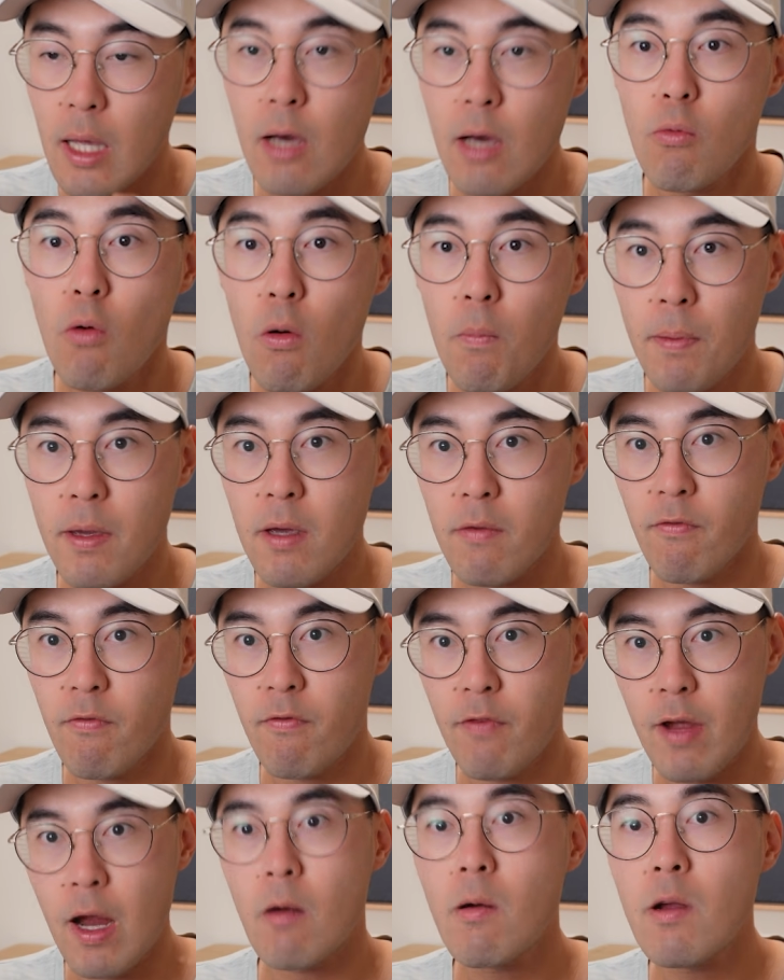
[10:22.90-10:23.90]
It will be
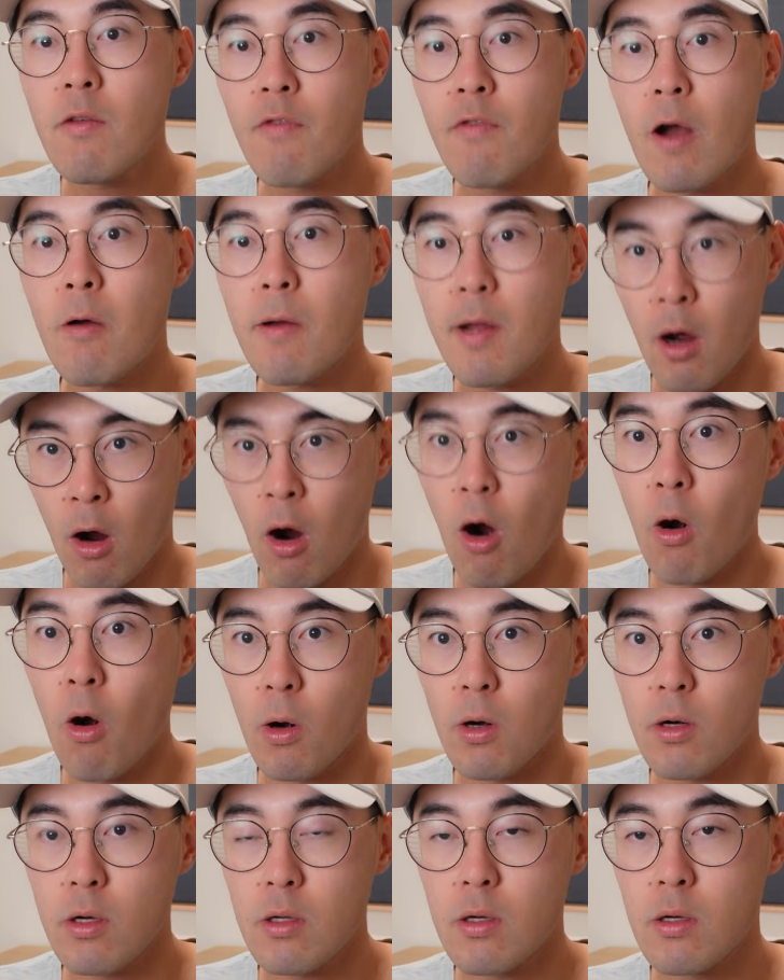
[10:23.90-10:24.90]
very, very
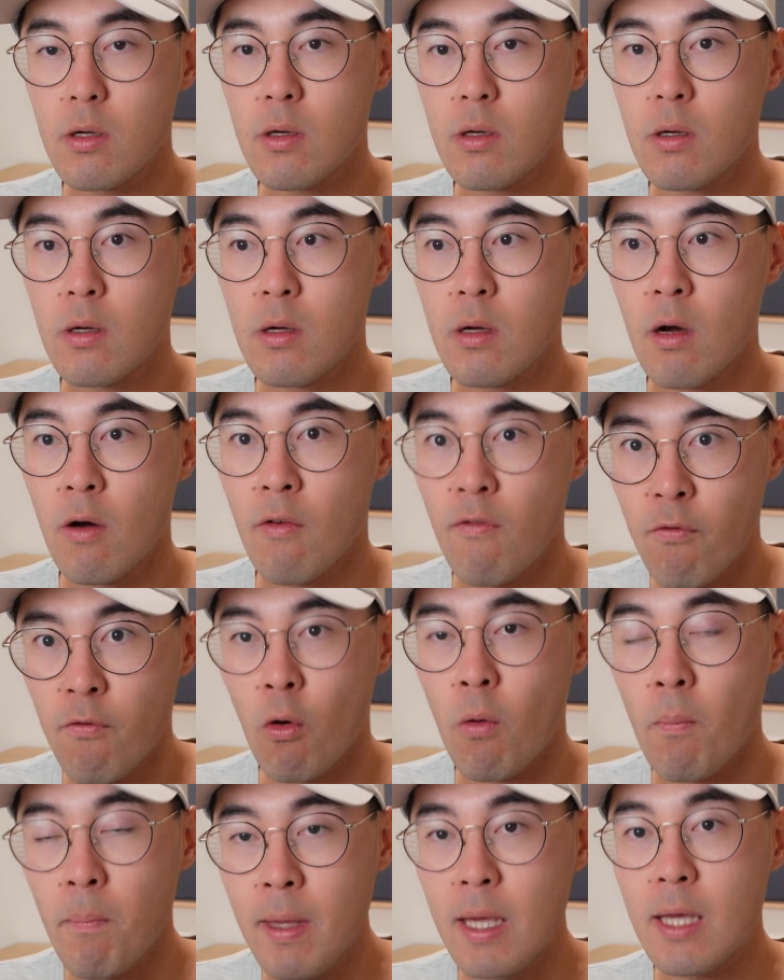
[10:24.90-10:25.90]
hard
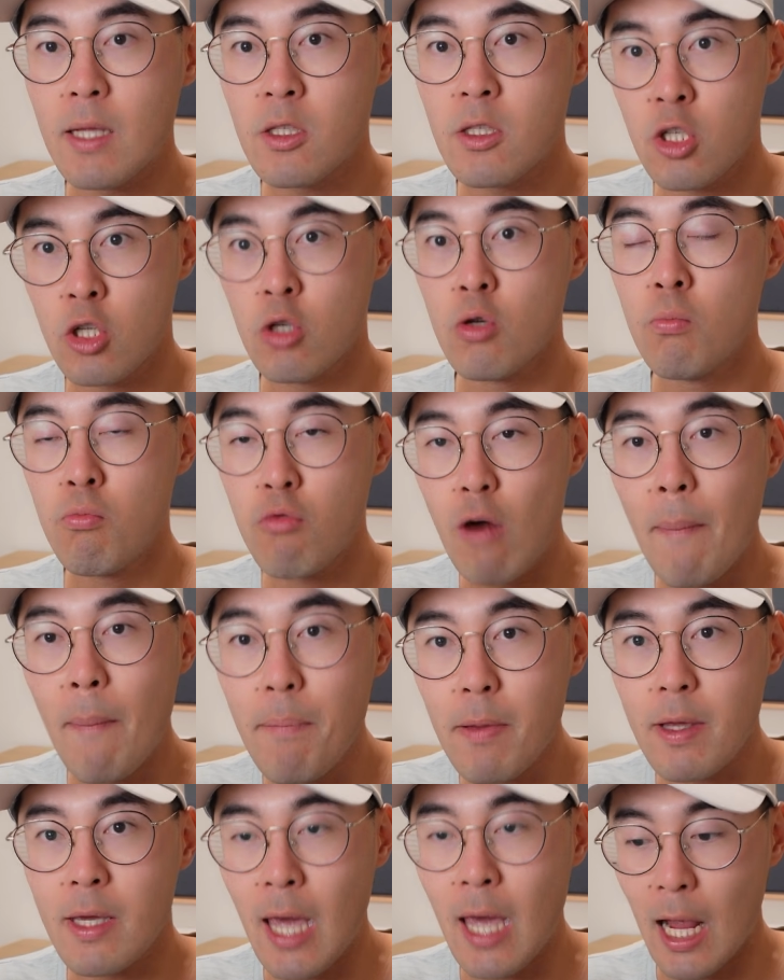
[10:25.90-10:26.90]
for me to
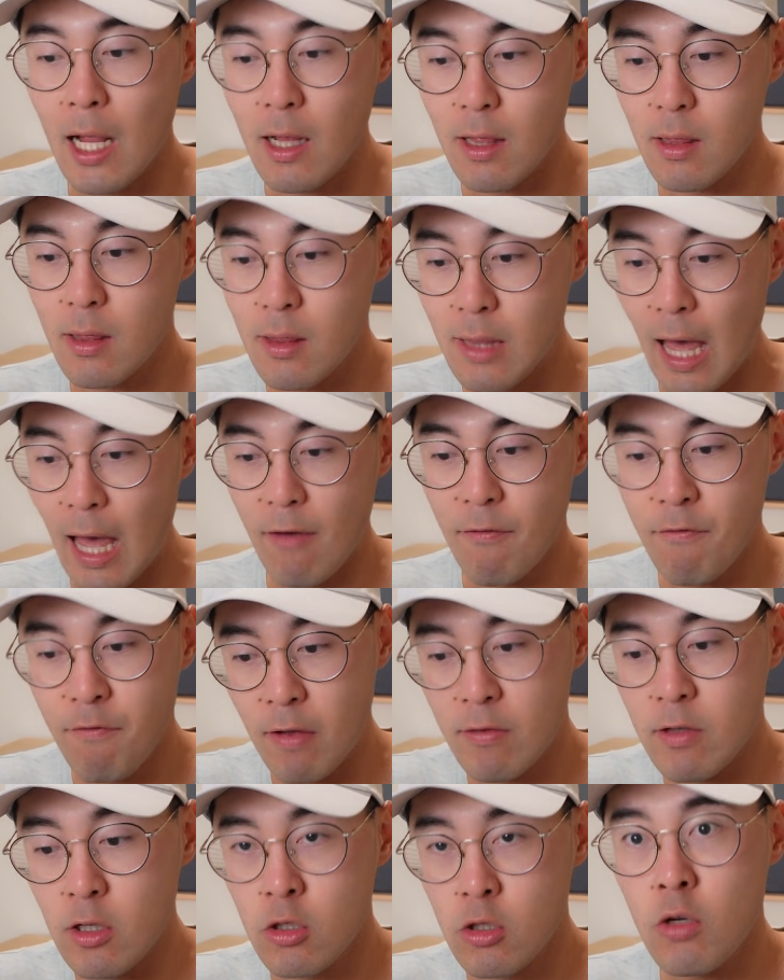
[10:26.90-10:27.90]
replicate that
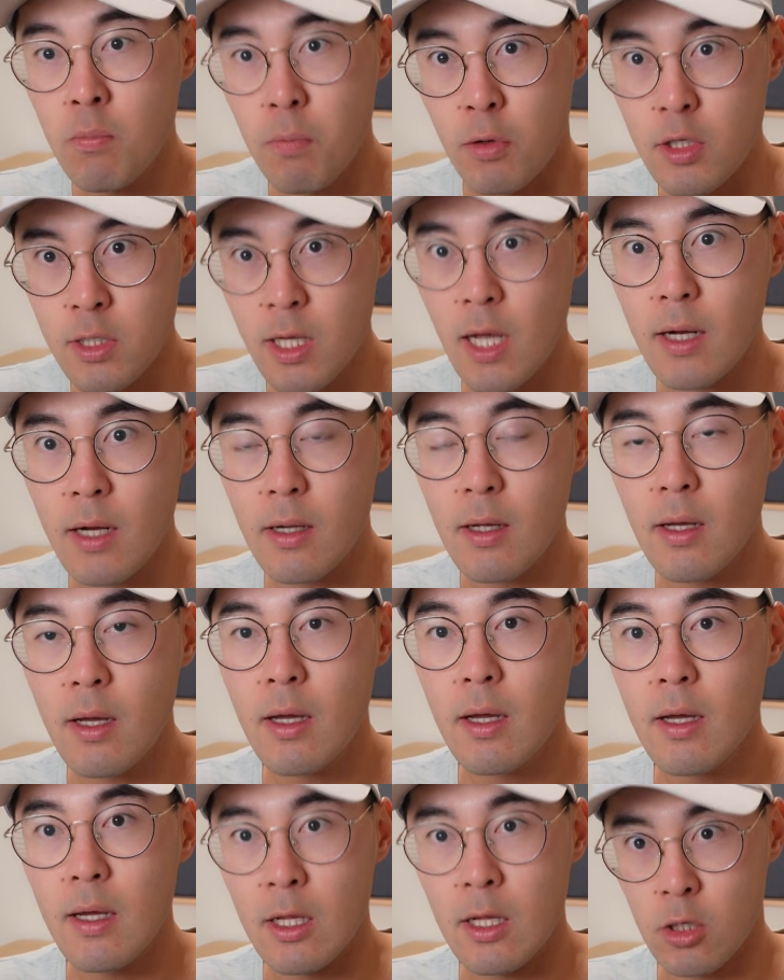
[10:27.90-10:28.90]
52%
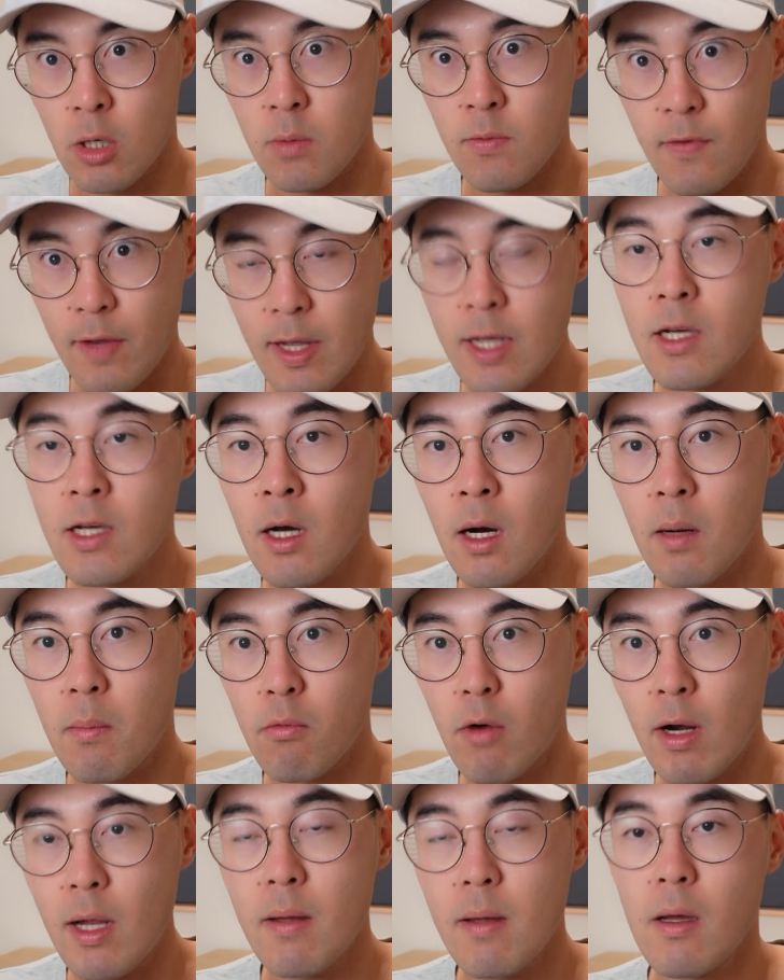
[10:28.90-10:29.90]
in terms of income,
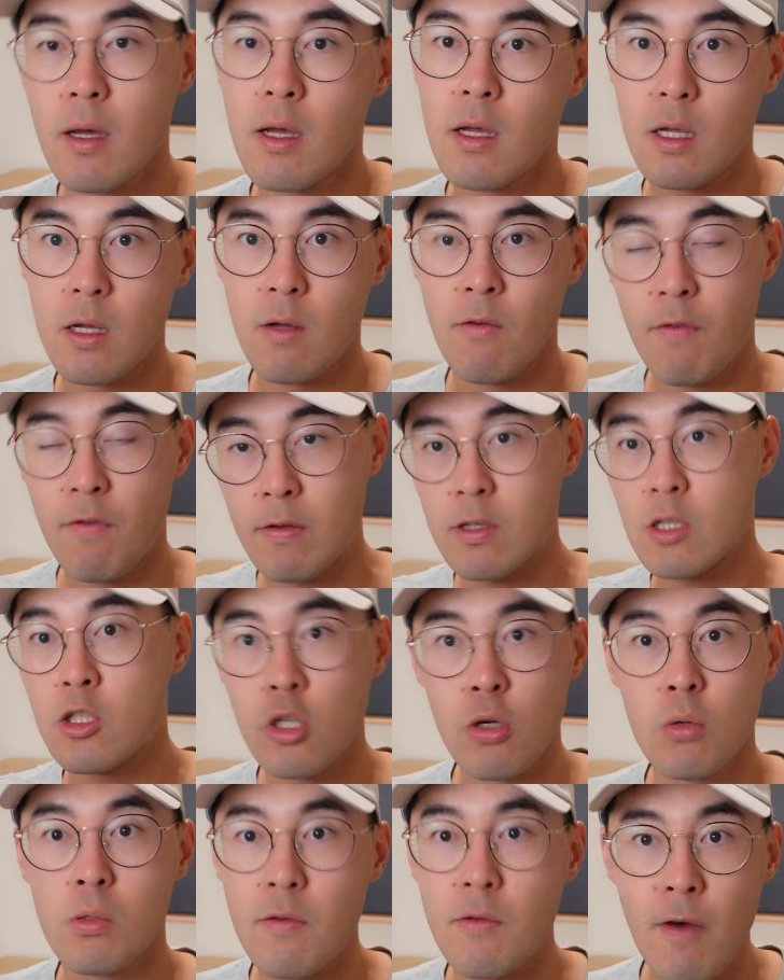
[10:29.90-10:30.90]
right?
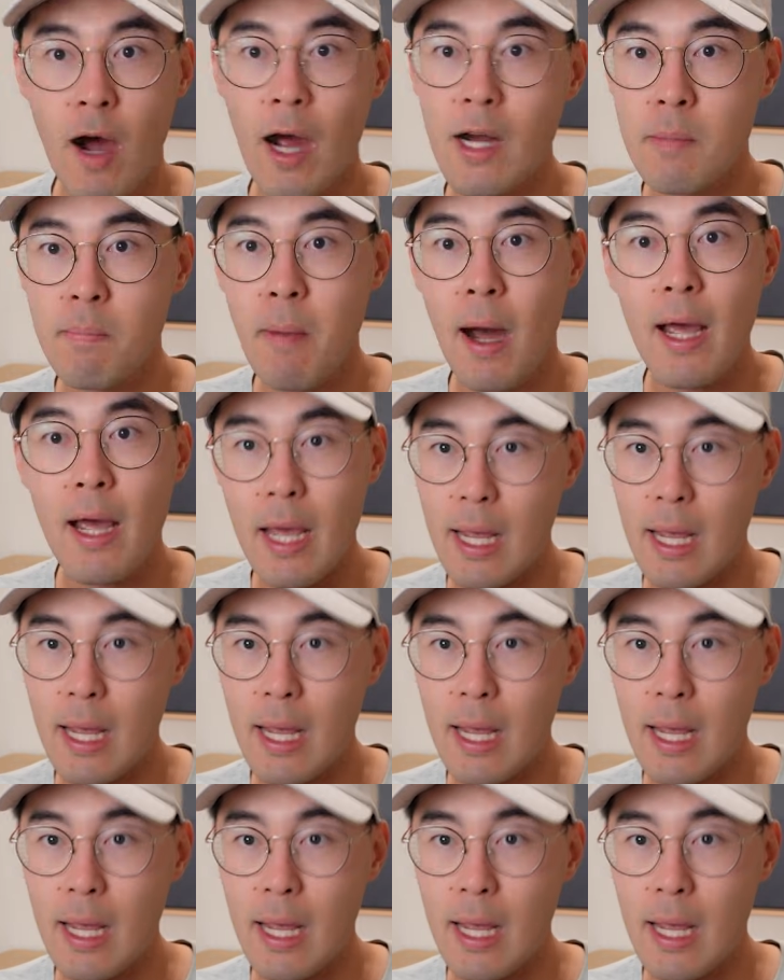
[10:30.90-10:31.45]
52 divided by